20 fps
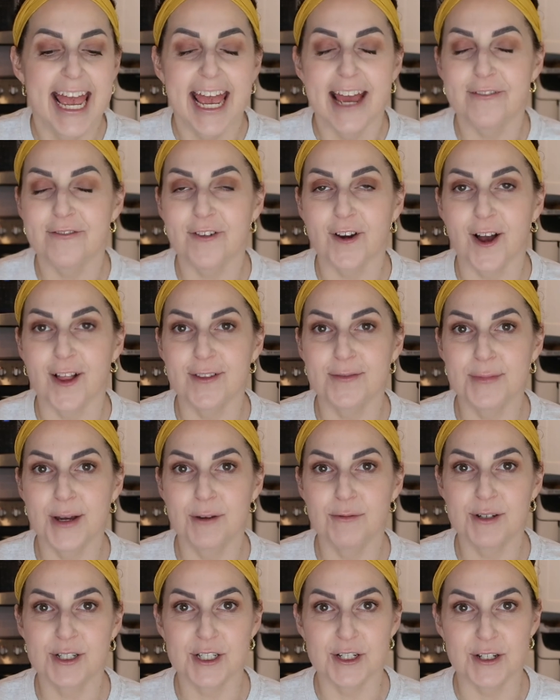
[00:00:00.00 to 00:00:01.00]
And for all of my
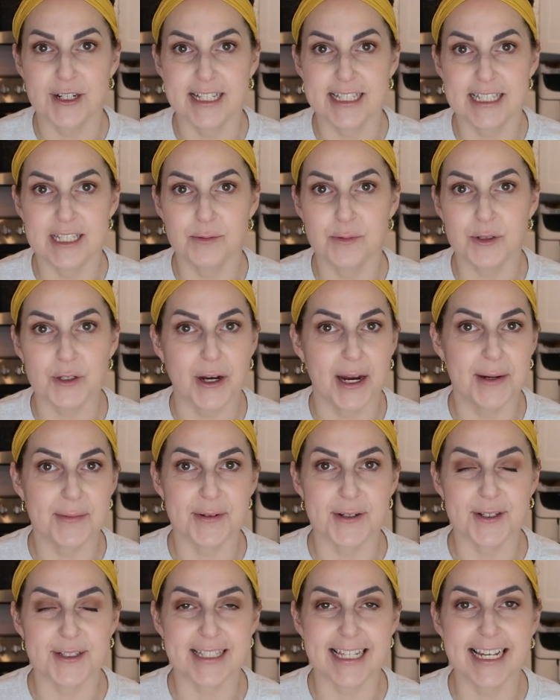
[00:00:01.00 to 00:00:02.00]
returning
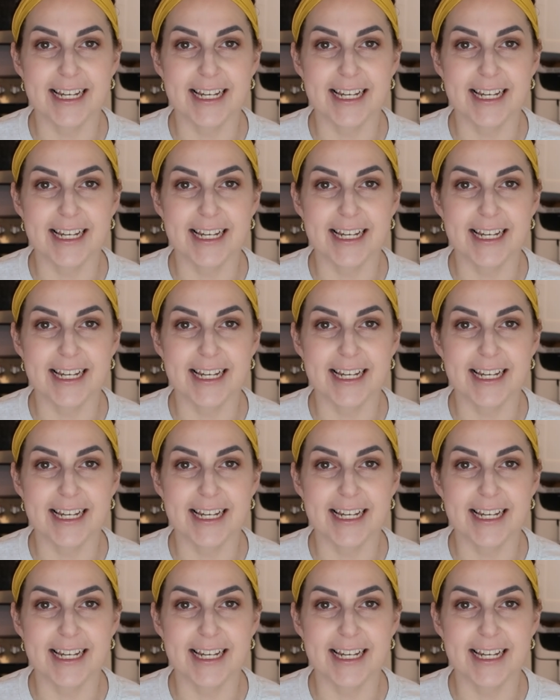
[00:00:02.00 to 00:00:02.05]
subscribers,